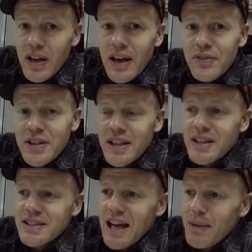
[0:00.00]
everything
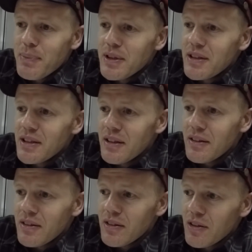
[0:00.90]
that's happened and
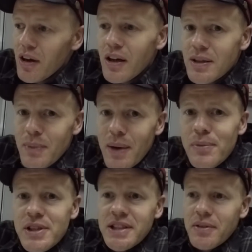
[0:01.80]
all the
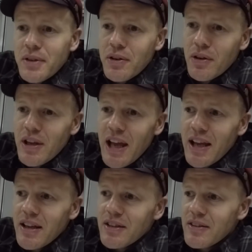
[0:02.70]
memories that were created.